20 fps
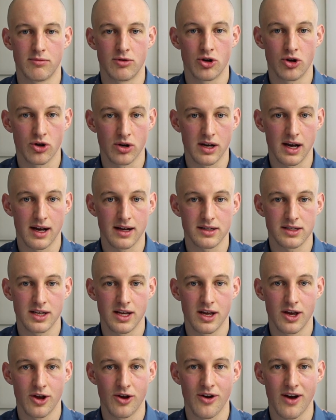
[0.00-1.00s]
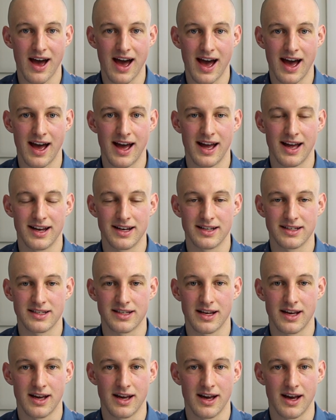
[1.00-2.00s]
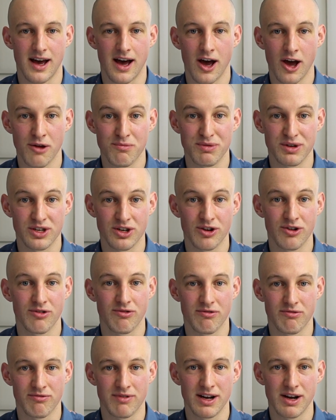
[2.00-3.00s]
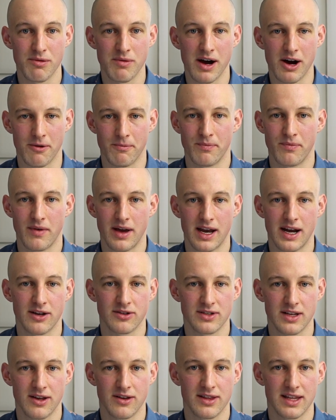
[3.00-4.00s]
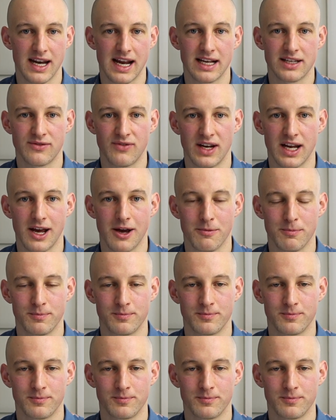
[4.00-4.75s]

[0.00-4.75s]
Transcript: Good luck to you, and I hope you do really well, and I'll see you in the next video.